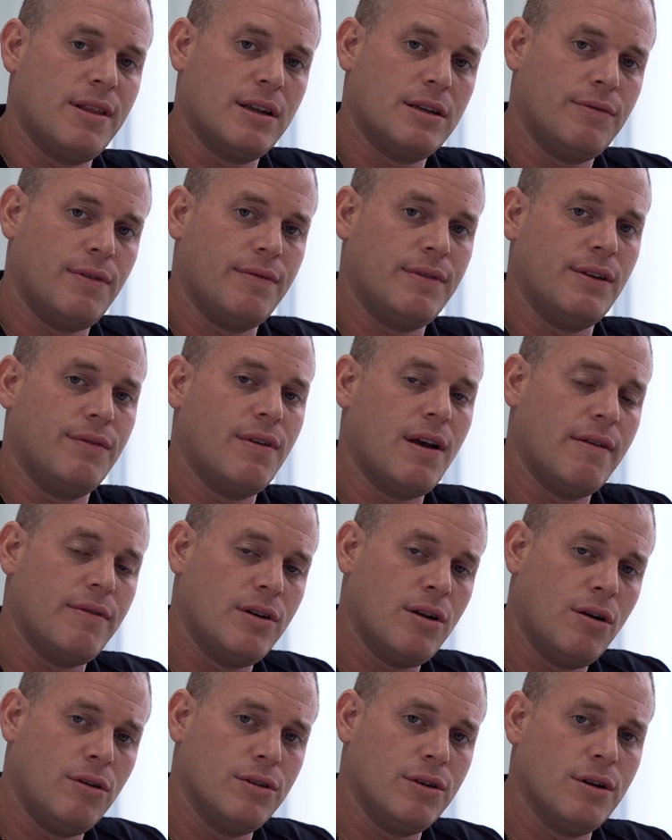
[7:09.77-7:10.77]
that's 55
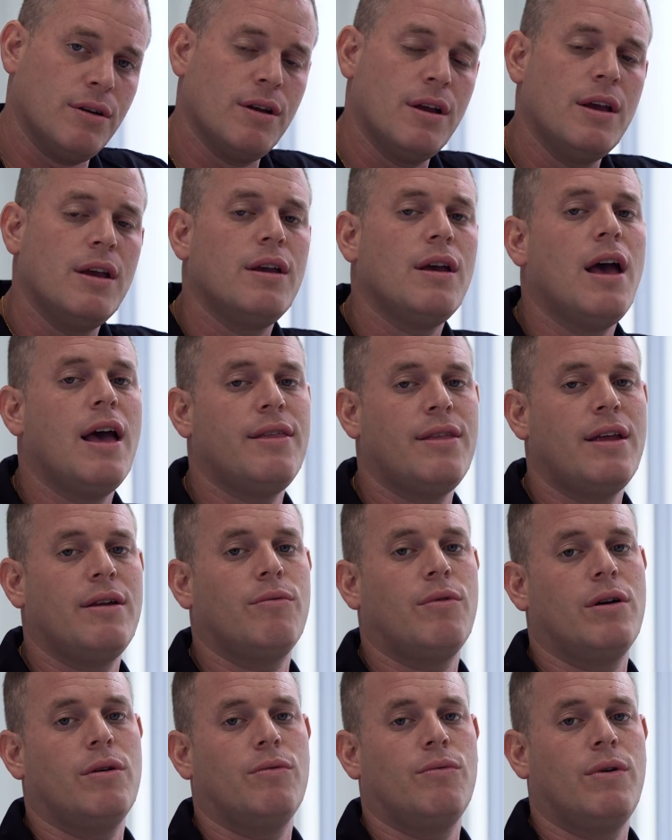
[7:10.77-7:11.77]
and older, and then
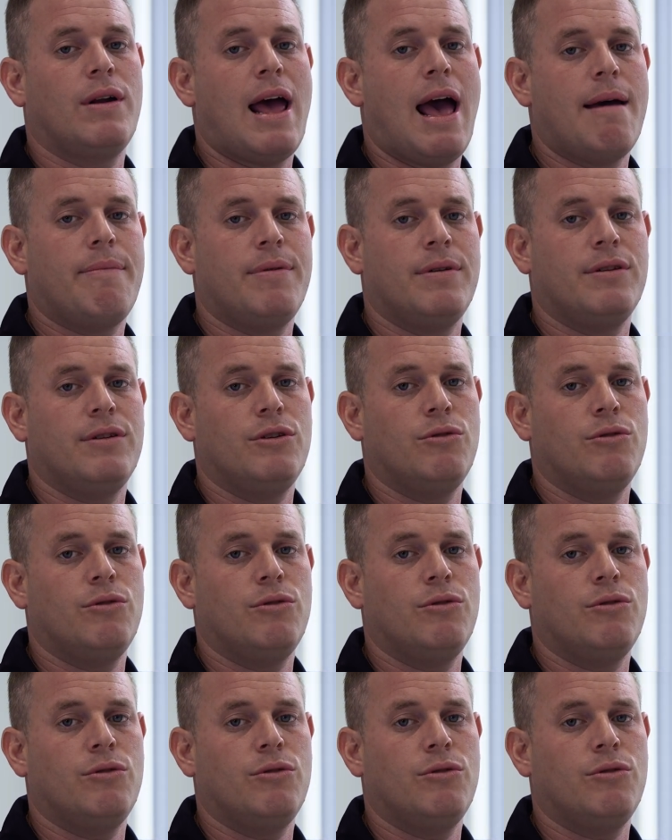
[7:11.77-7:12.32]
what happened?